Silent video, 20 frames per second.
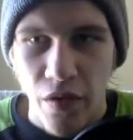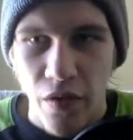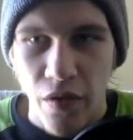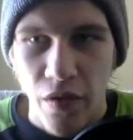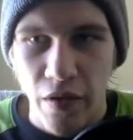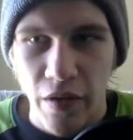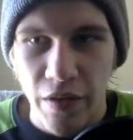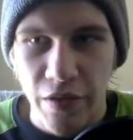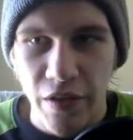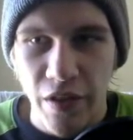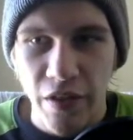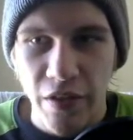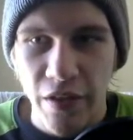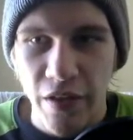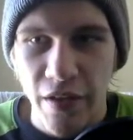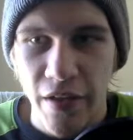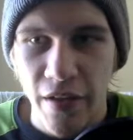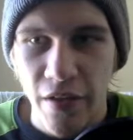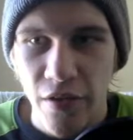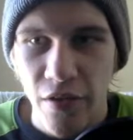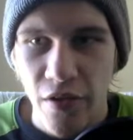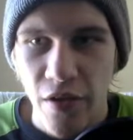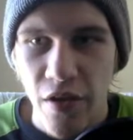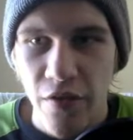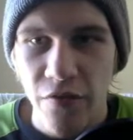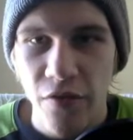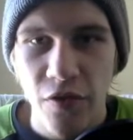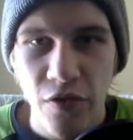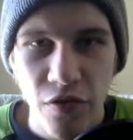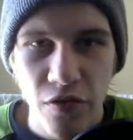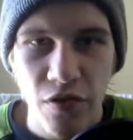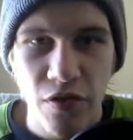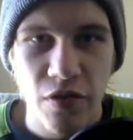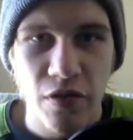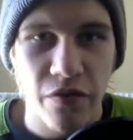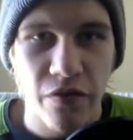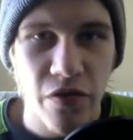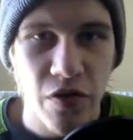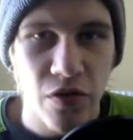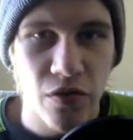Okay, so now if you're
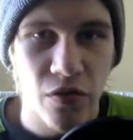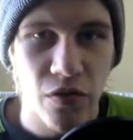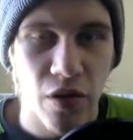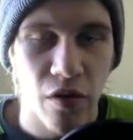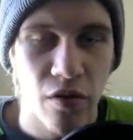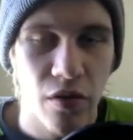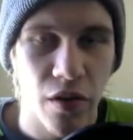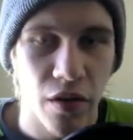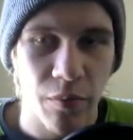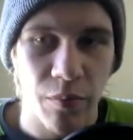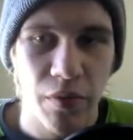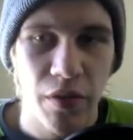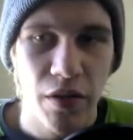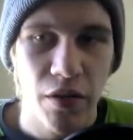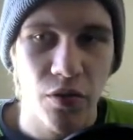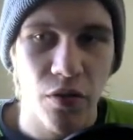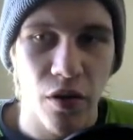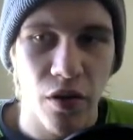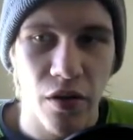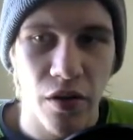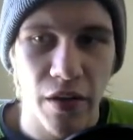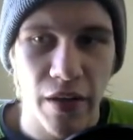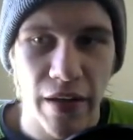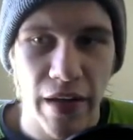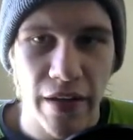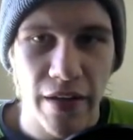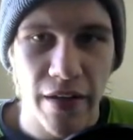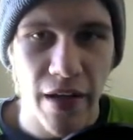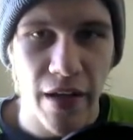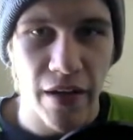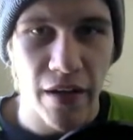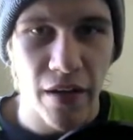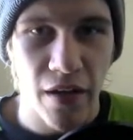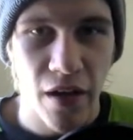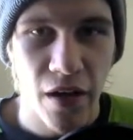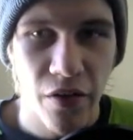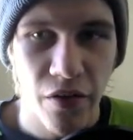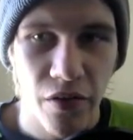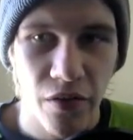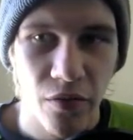using Visual Code like me, you are going to get an
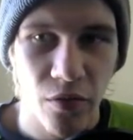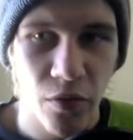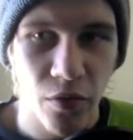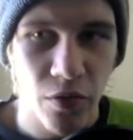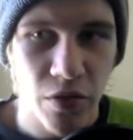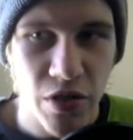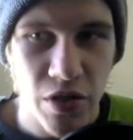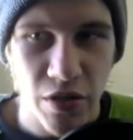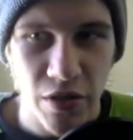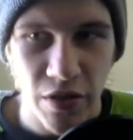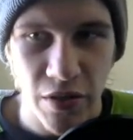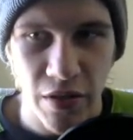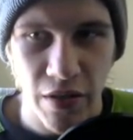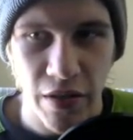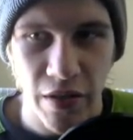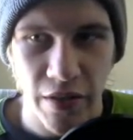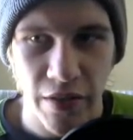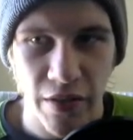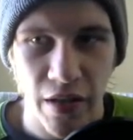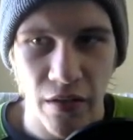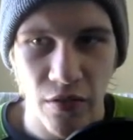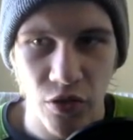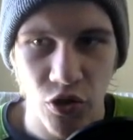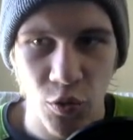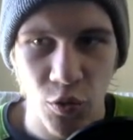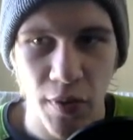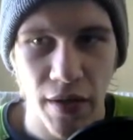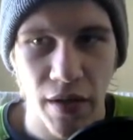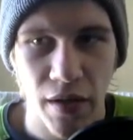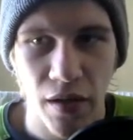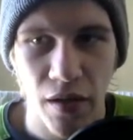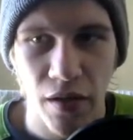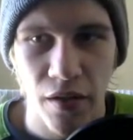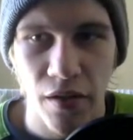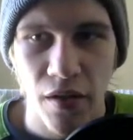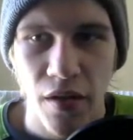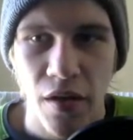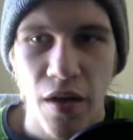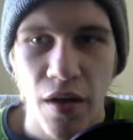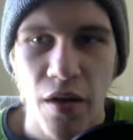error or just a yellow squiggly line,
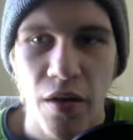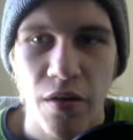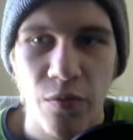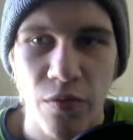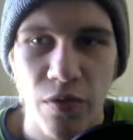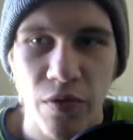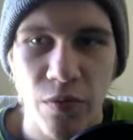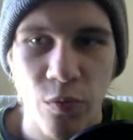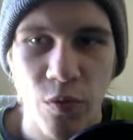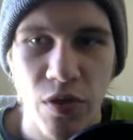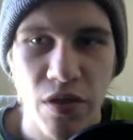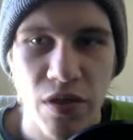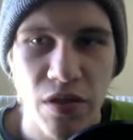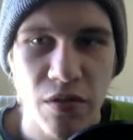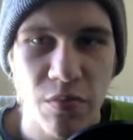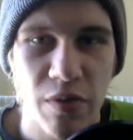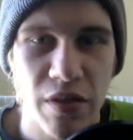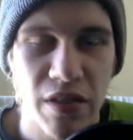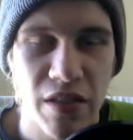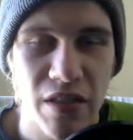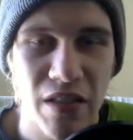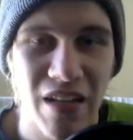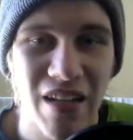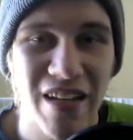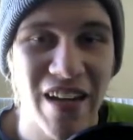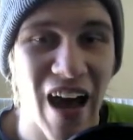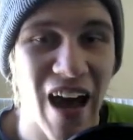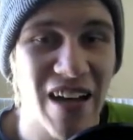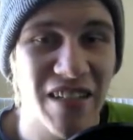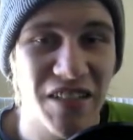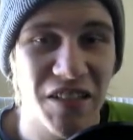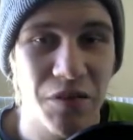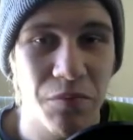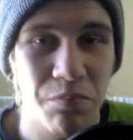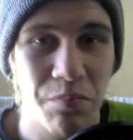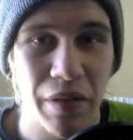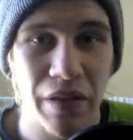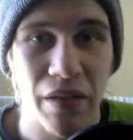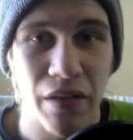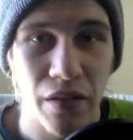which just means it hasn't
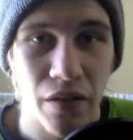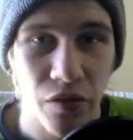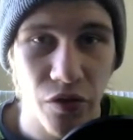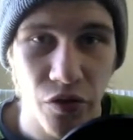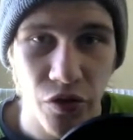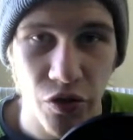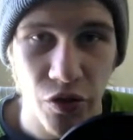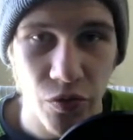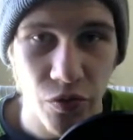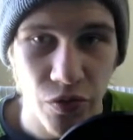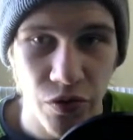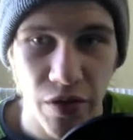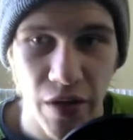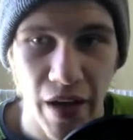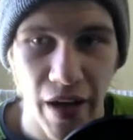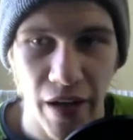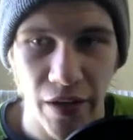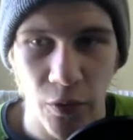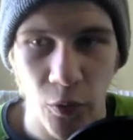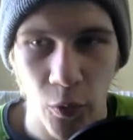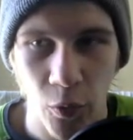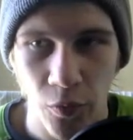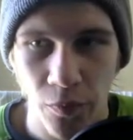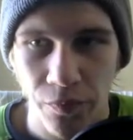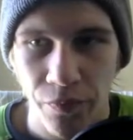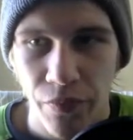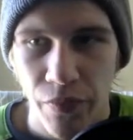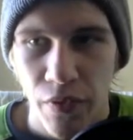been used at all.